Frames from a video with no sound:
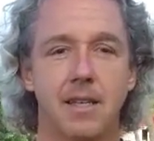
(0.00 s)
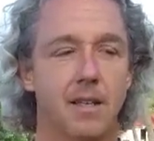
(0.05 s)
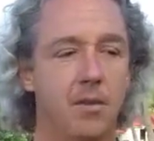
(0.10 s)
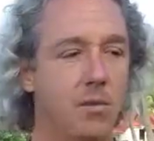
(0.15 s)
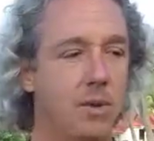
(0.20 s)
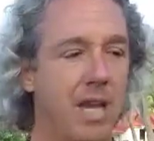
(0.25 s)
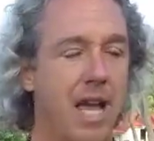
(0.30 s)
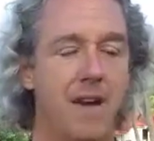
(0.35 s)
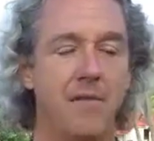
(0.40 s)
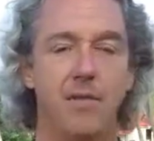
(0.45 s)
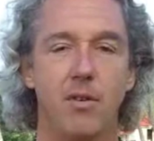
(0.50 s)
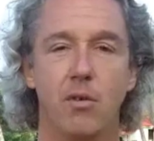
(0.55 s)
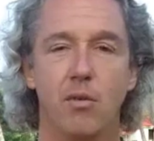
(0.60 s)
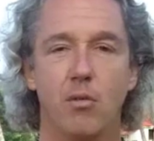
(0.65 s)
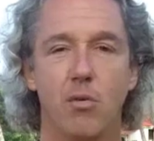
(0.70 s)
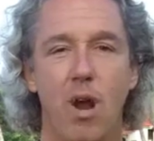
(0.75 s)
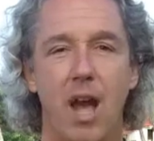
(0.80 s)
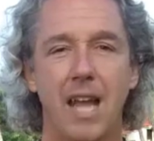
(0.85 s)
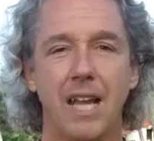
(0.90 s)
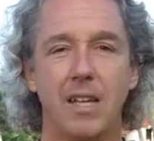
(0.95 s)
that we have the
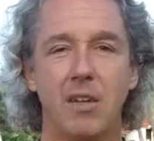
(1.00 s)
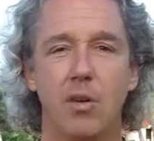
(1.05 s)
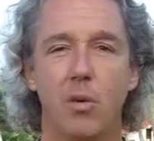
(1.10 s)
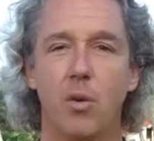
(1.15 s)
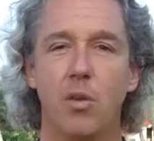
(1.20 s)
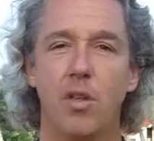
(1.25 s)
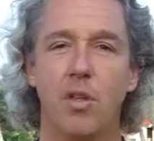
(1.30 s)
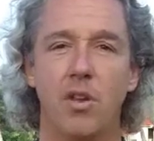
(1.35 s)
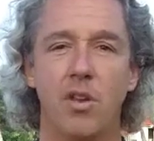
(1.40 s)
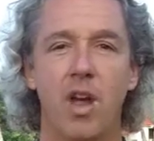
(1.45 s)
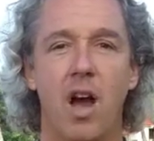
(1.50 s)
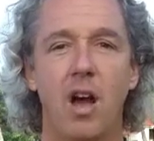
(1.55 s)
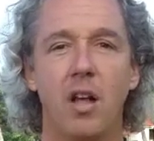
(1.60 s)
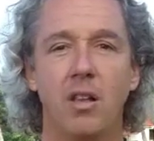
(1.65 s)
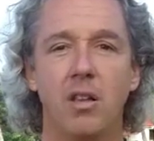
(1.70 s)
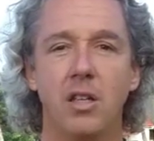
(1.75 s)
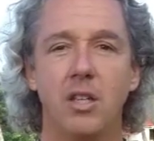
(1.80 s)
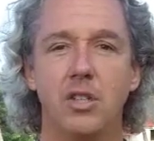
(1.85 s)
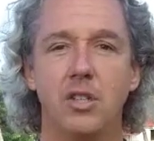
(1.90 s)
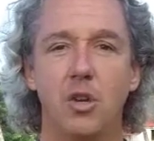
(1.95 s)
right or the
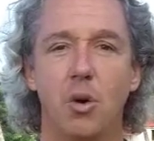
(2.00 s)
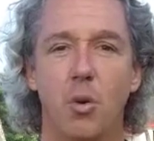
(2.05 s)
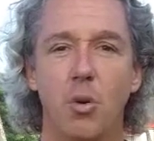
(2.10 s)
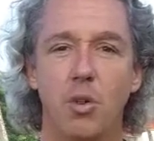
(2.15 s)
knowledge